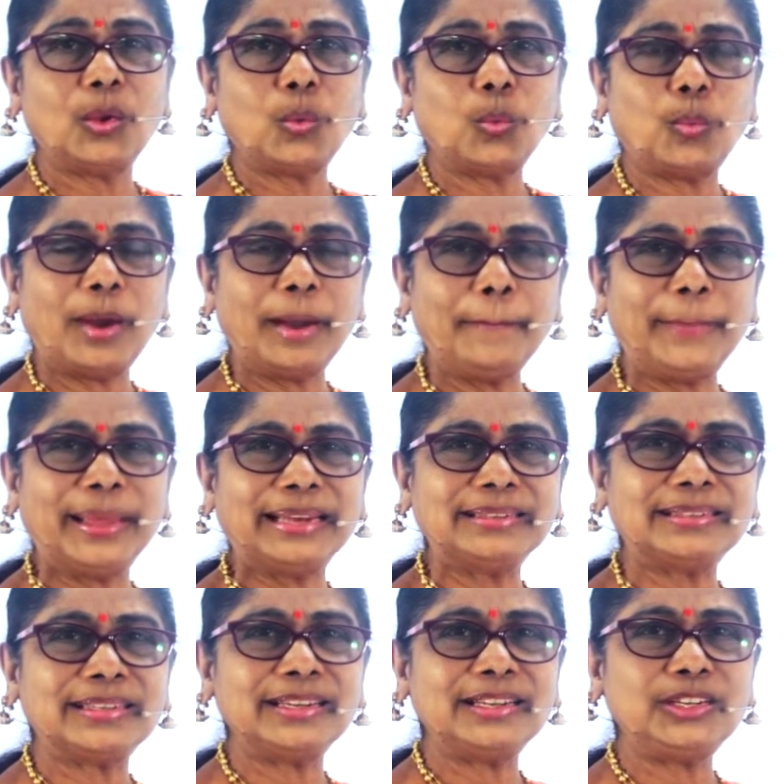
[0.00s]
one
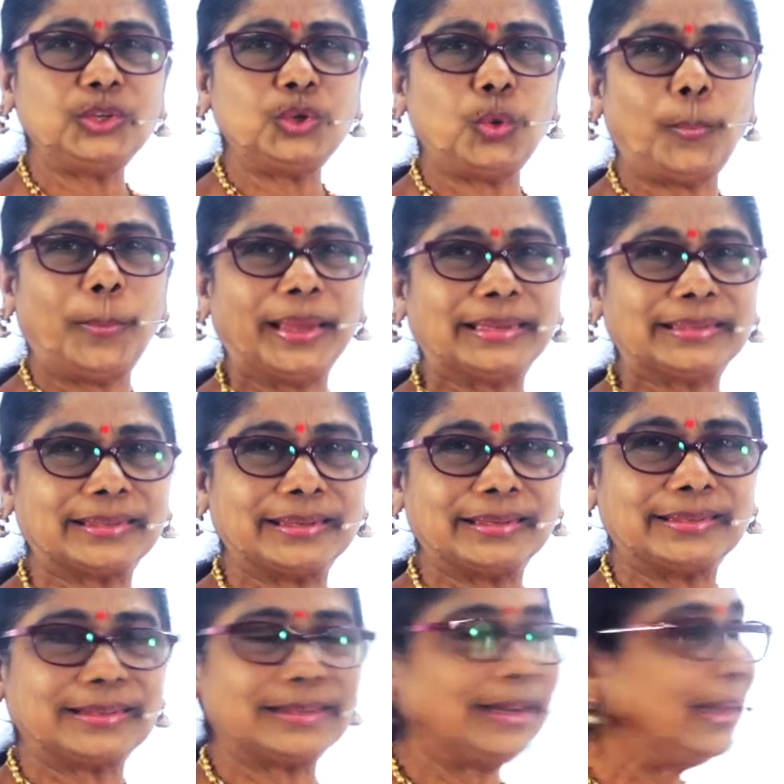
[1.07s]
pencil, two pencils.
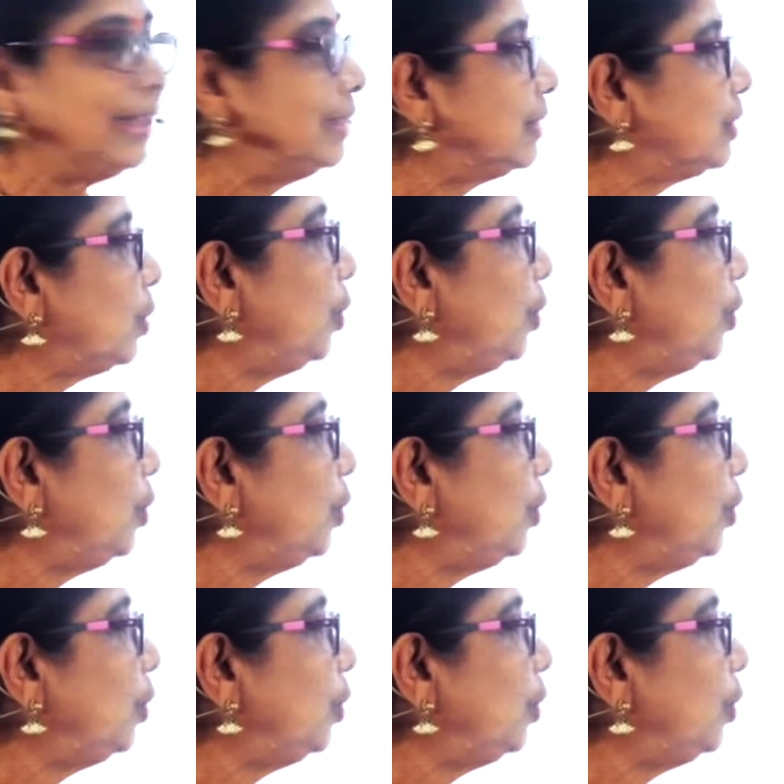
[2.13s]
So